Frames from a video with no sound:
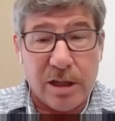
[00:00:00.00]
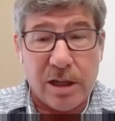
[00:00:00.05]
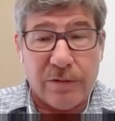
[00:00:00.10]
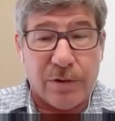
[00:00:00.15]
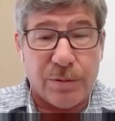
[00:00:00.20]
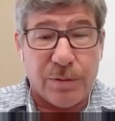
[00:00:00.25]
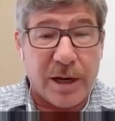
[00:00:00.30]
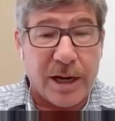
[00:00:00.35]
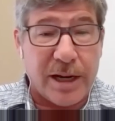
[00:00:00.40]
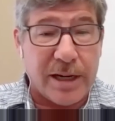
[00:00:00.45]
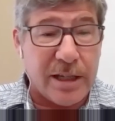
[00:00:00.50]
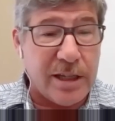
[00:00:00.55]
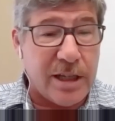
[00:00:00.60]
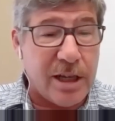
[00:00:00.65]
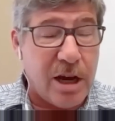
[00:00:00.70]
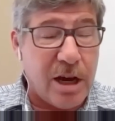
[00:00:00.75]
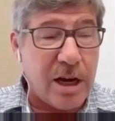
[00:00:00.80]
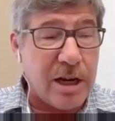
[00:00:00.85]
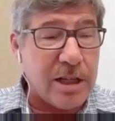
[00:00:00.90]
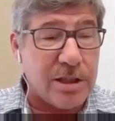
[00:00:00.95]
everybody in the
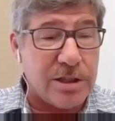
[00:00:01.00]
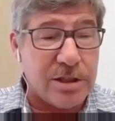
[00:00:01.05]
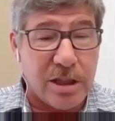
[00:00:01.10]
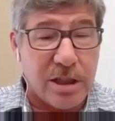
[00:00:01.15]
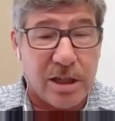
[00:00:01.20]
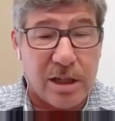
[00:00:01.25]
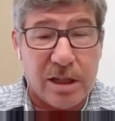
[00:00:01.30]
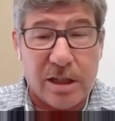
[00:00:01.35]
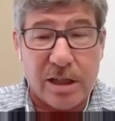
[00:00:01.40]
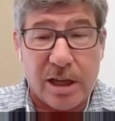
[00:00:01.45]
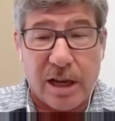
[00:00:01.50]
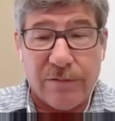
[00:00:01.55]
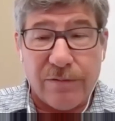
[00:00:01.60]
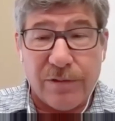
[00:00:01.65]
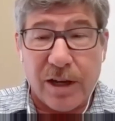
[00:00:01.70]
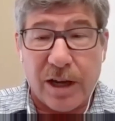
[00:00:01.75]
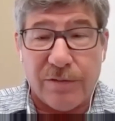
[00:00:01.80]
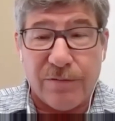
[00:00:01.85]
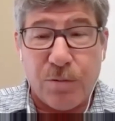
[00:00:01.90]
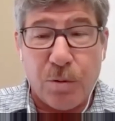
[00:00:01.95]
audience that I've
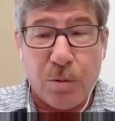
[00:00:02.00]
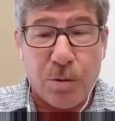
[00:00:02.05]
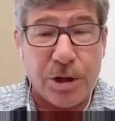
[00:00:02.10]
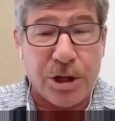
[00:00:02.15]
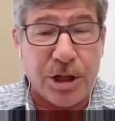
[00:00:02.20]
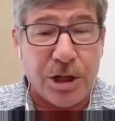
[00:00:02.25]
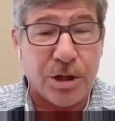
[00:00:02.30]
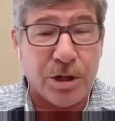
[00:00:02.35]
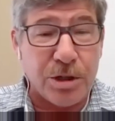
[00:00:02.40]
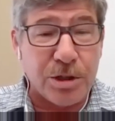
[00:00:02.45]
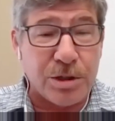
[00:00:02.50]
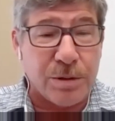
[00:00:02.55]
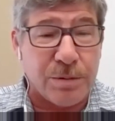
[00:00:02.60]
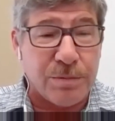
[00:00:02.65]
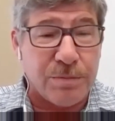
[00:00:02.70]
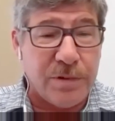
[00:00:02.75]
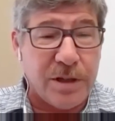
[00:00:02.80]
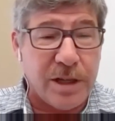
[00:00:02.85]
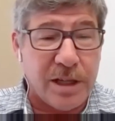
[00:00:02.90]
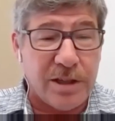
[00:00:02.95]
got 40 years
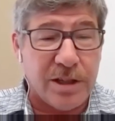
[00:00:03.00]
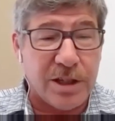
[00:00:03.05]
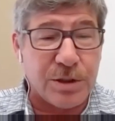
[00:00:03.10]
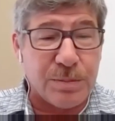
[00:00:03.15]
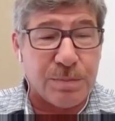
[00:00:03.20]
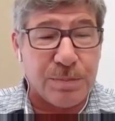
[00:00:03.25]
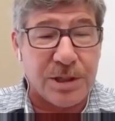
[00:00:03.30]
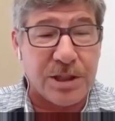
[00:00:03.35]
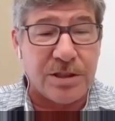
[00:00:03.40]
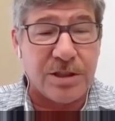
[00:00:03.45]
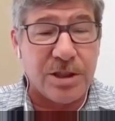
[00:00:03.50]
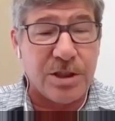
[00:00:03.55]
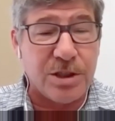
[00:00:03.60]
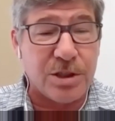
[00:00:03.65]
in this business,